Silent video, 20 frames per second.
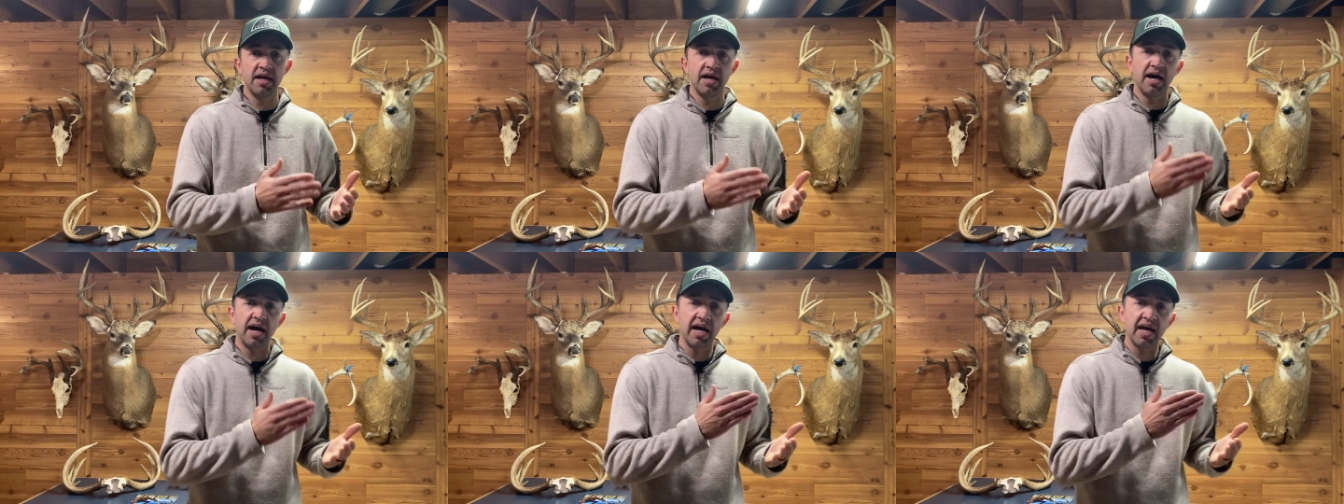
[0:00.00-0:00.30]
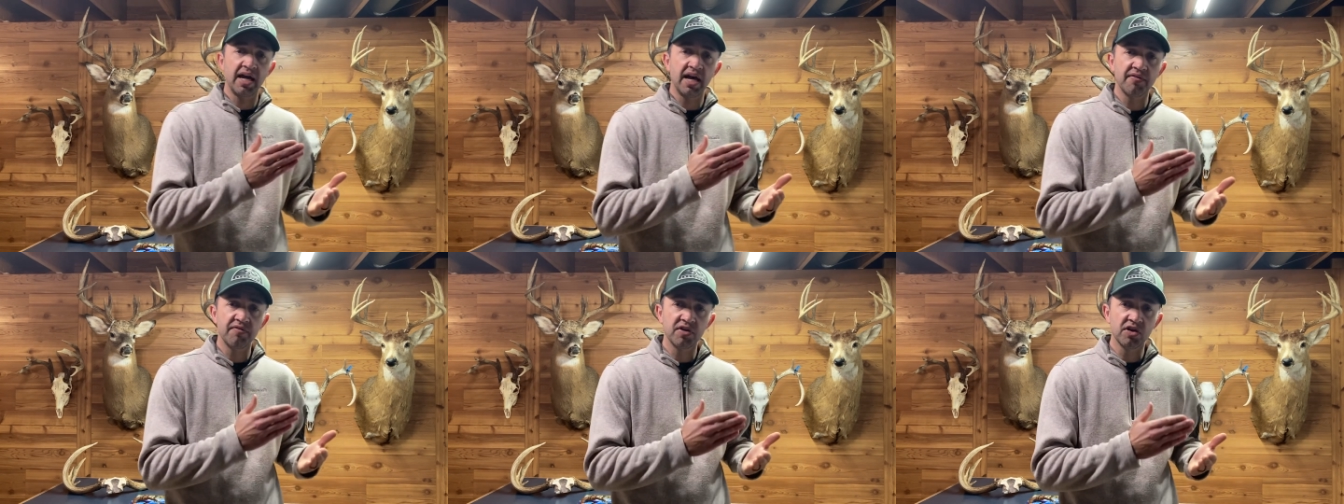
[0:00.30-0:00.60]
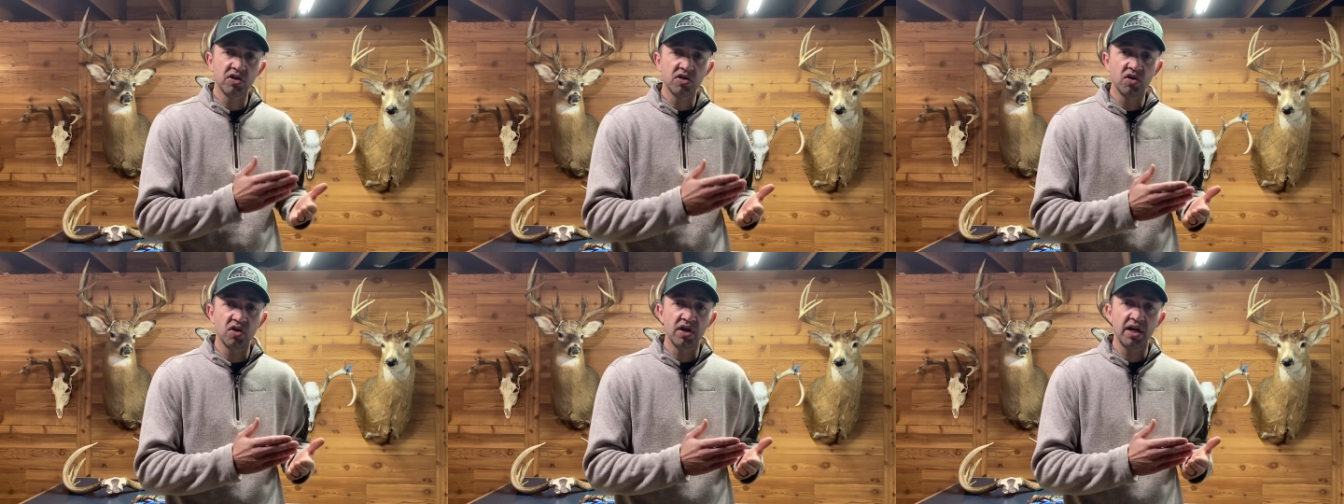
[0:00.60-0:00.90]
I have a
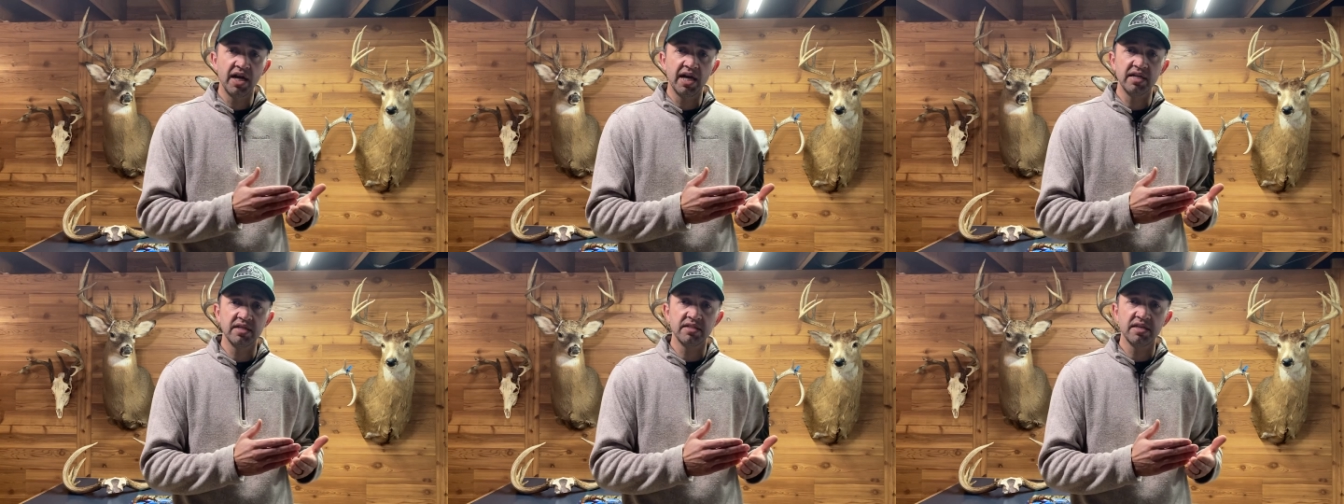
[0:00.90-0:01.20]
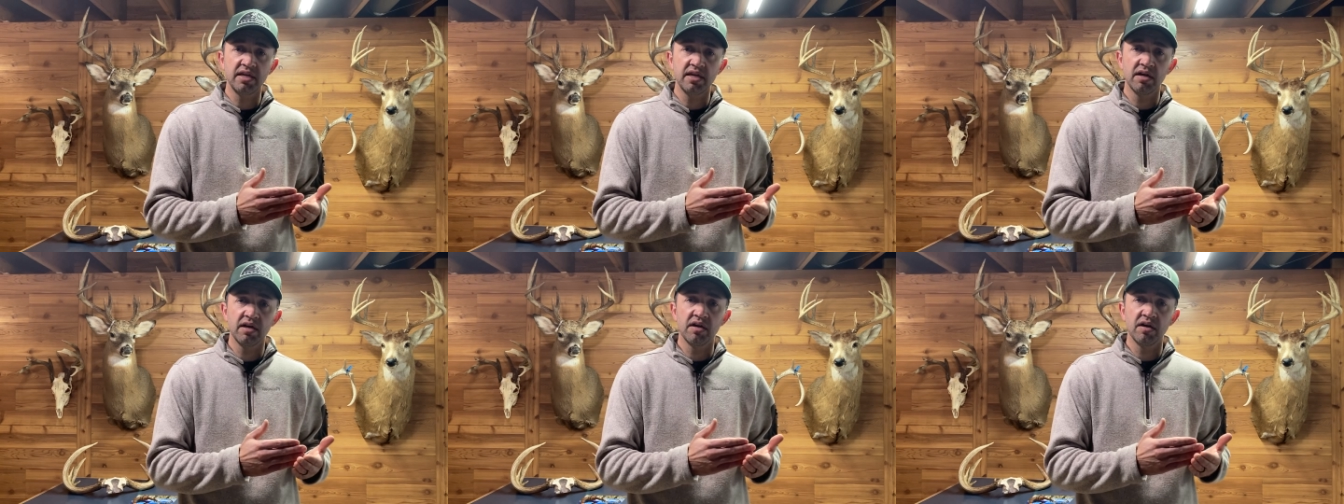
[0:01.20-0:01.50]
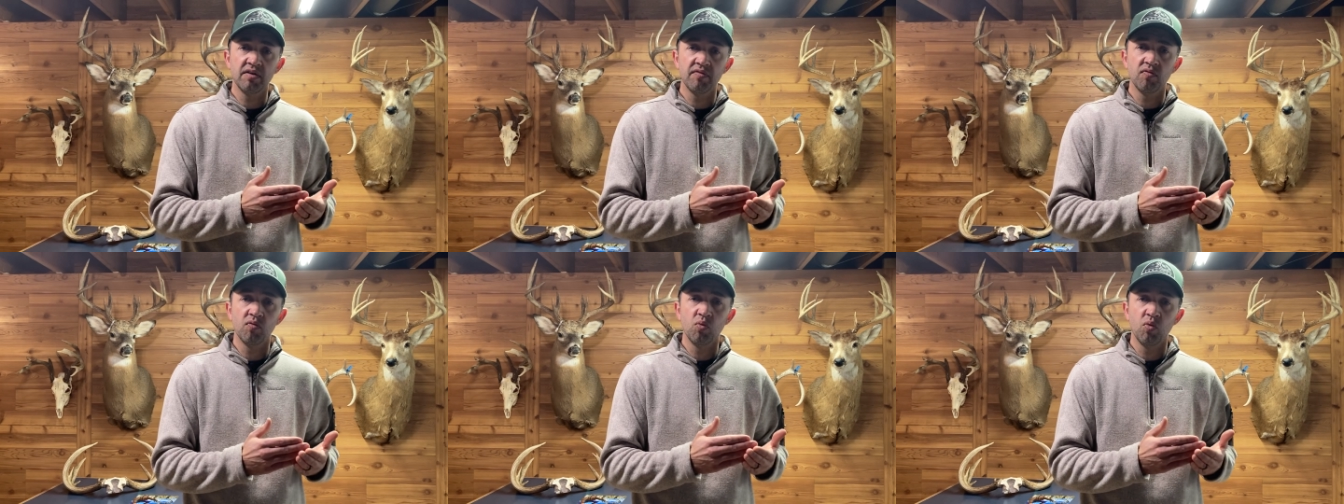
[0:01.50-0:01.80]
good idea
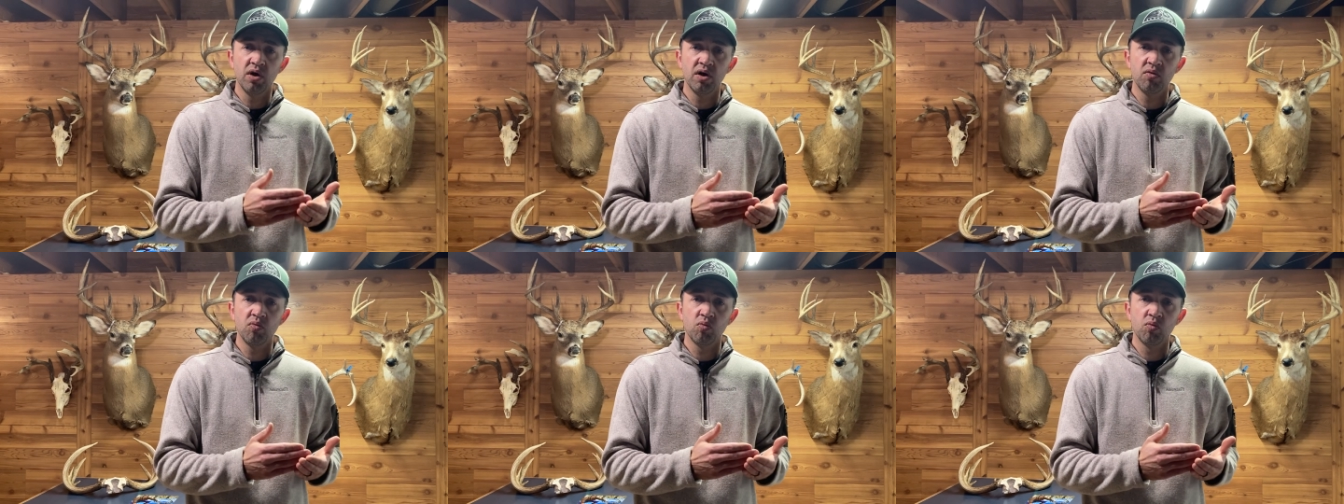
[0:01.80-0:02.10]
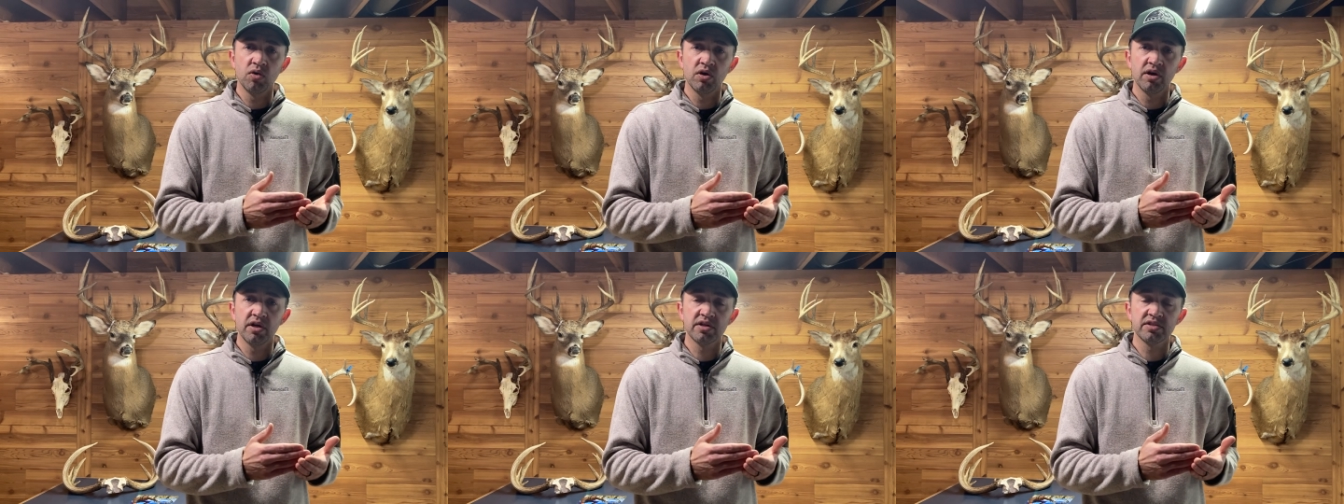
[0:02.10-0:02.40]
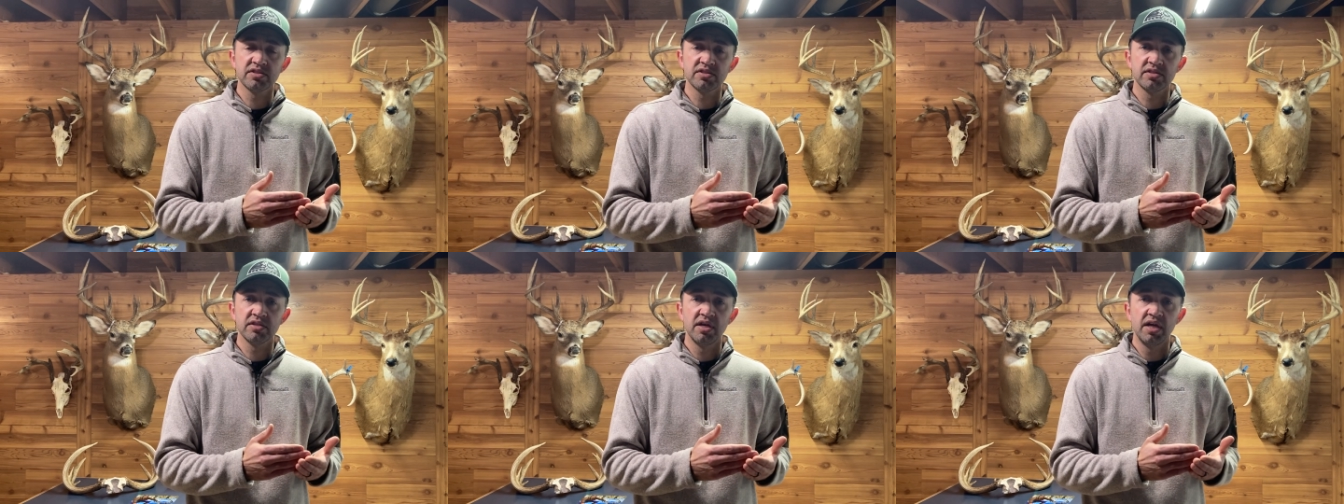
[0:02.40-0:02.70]
of what
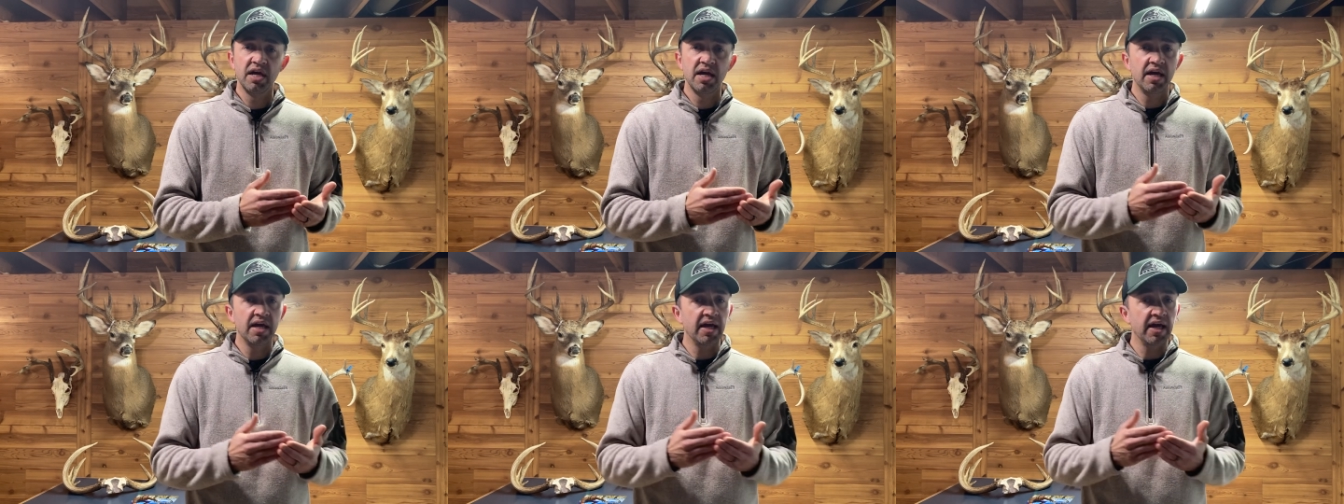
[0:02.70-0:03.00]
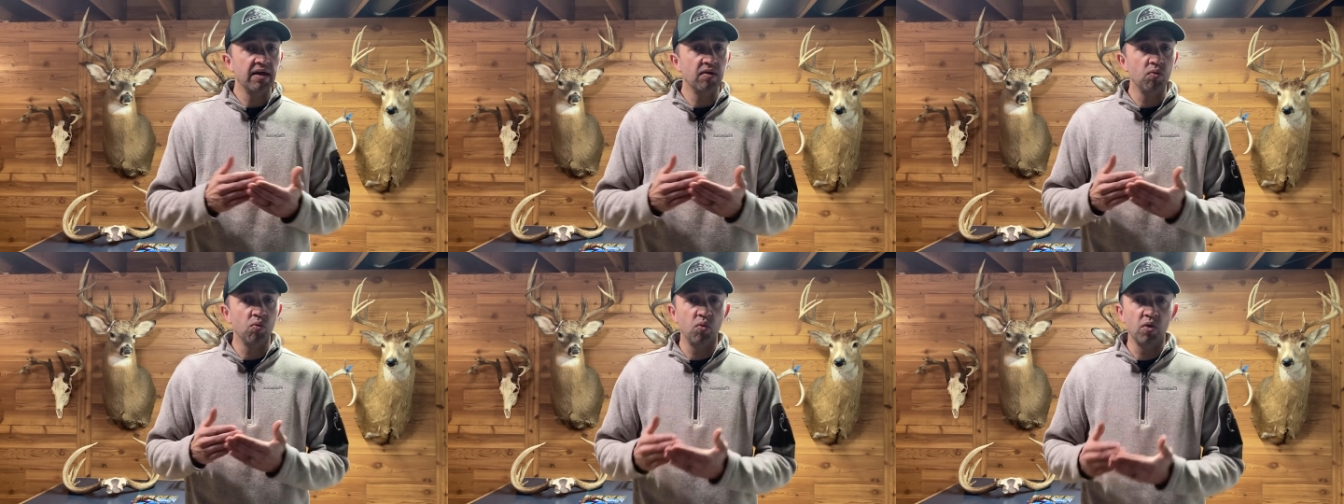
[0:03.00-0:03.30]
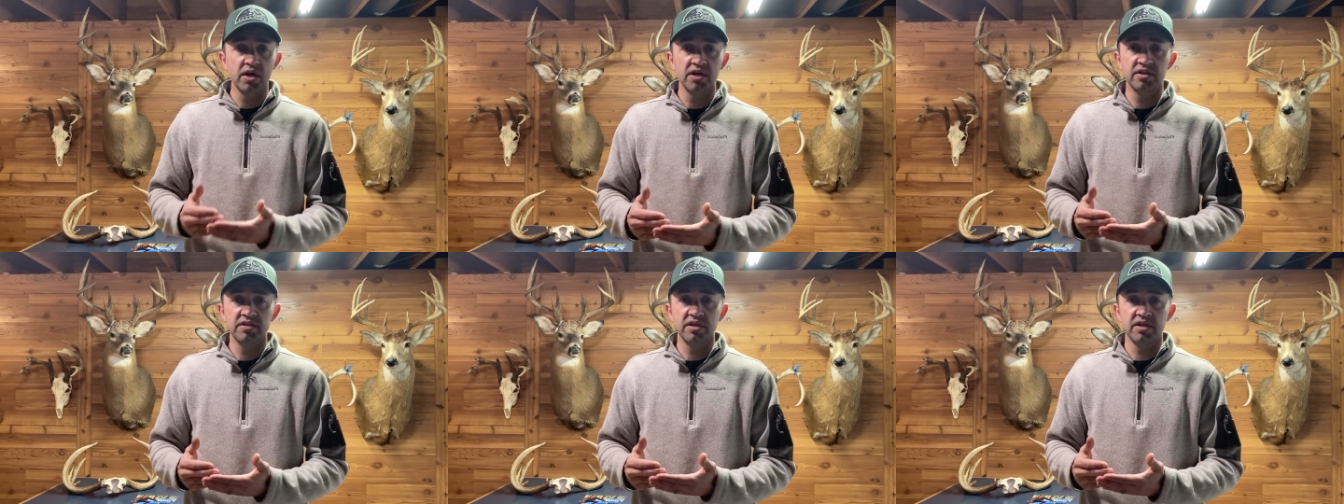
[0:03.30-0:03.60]
works and
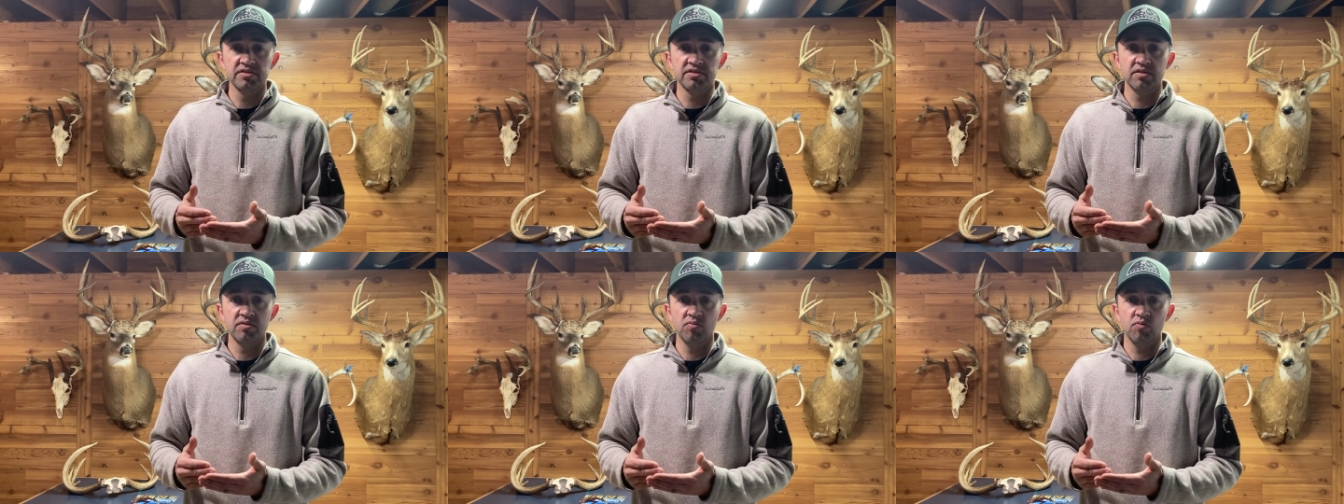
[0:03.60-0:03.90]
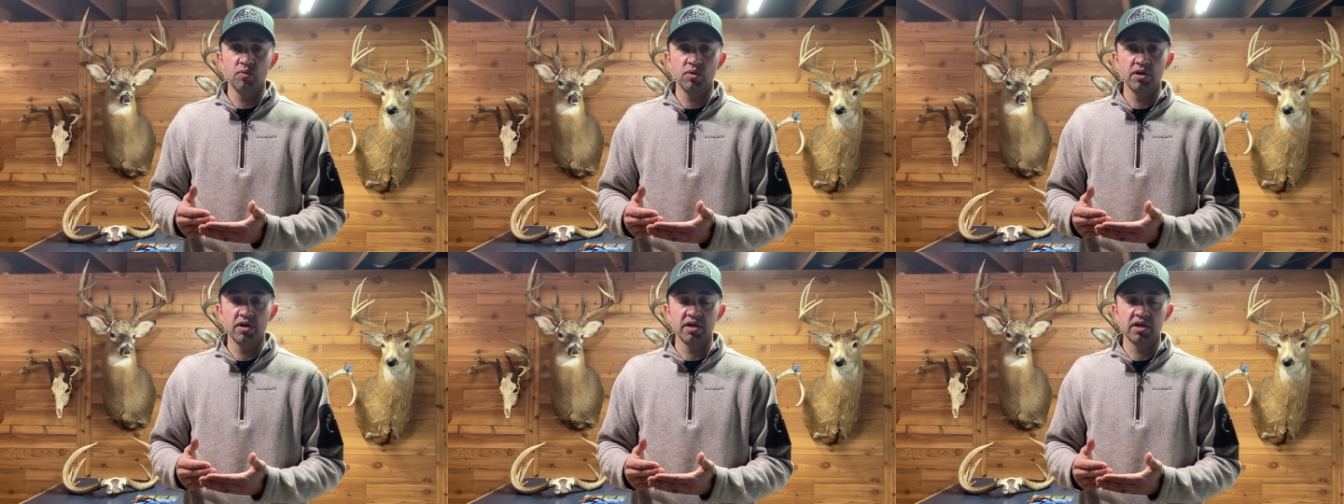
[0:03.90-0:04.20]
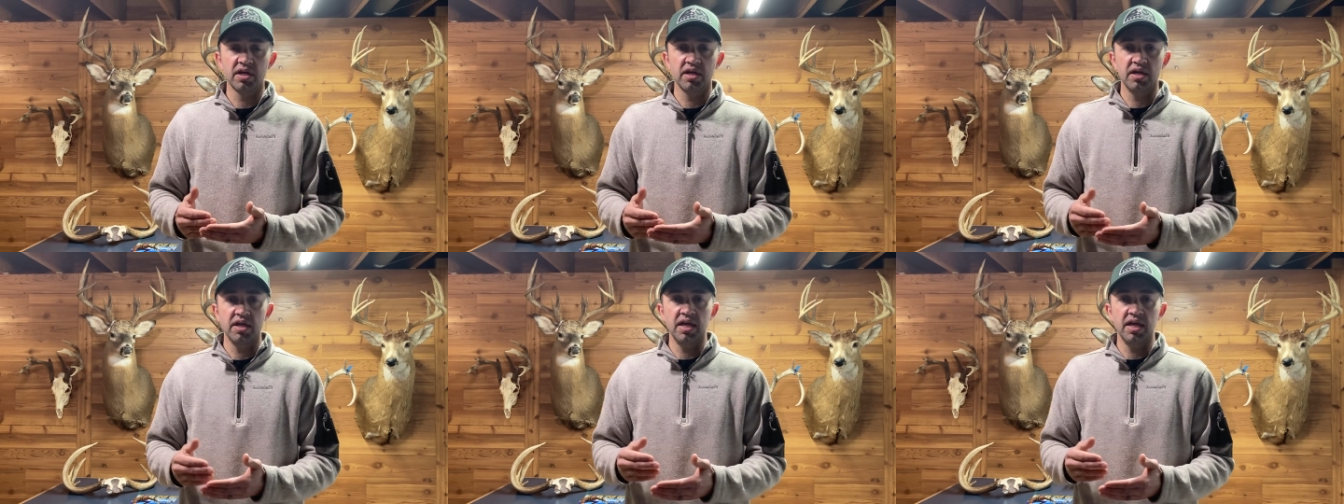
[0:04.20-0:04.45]
what doesn't work.